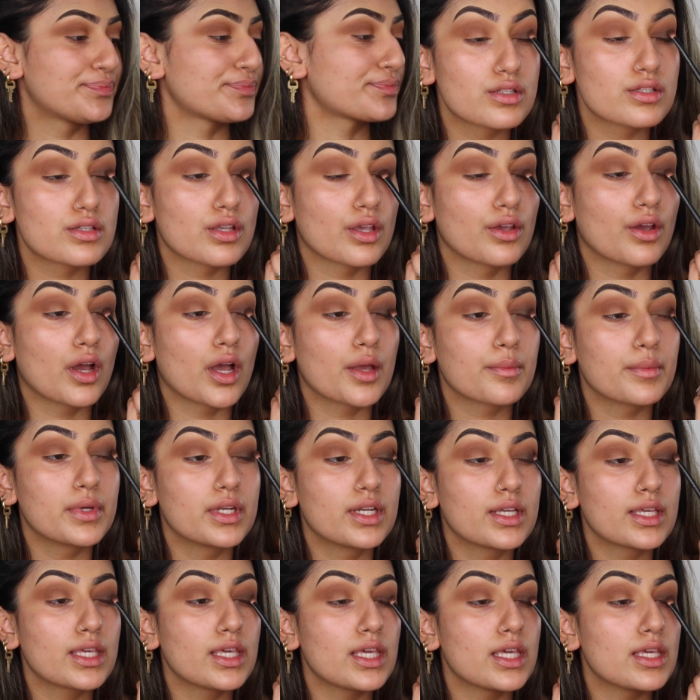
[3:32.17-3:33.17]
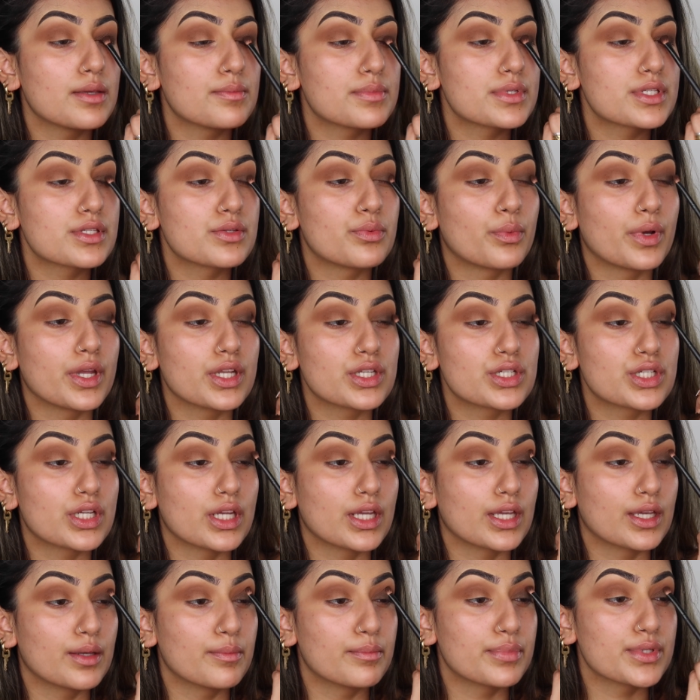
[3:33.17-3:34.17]
So I'm going to keep
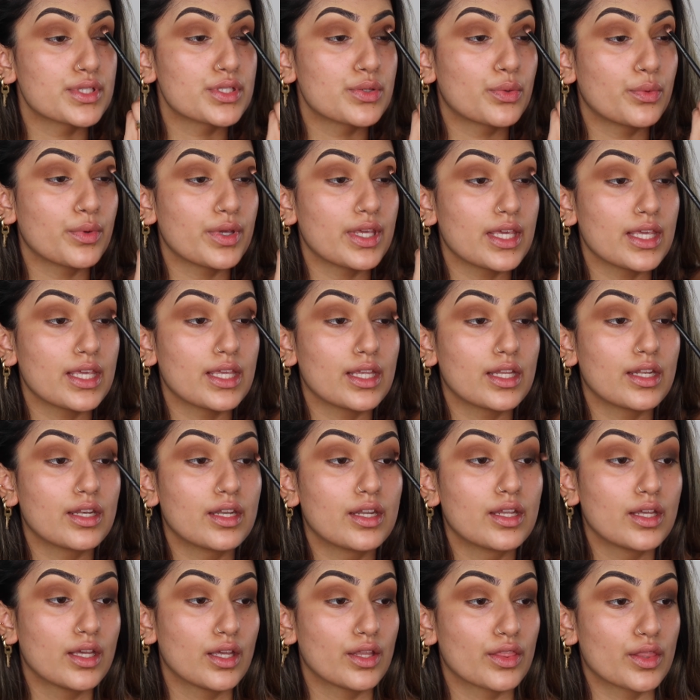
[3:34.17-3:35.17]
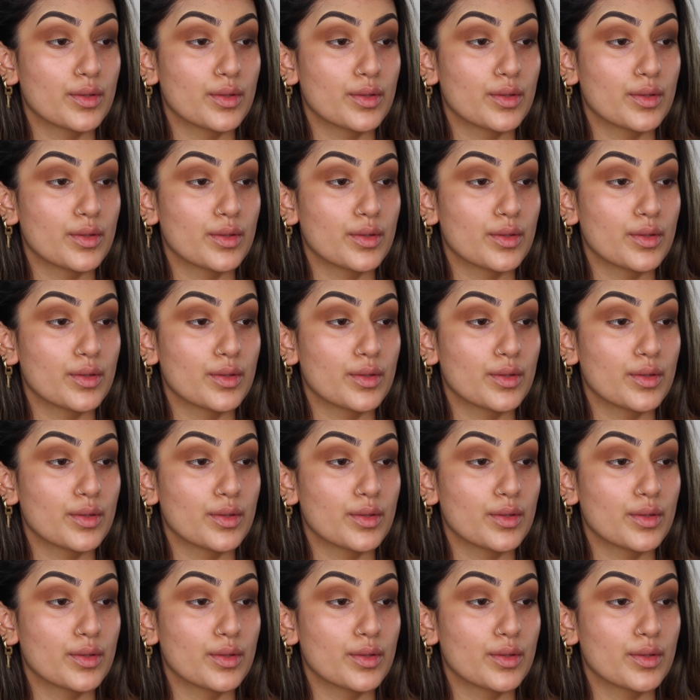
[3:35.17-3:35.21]
switching between